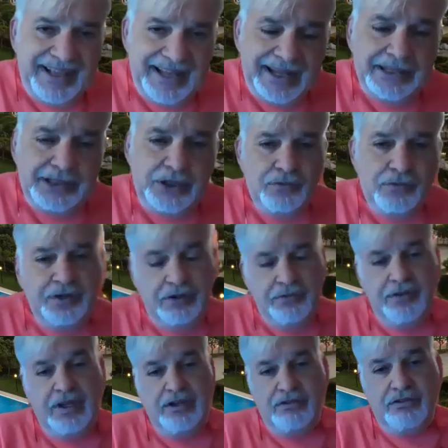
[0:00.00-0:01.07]
plenty of
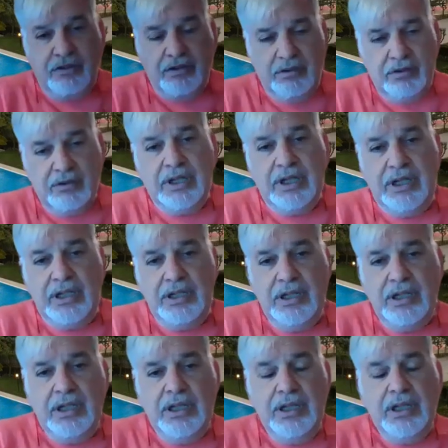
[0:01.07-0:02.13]
innovation, okay?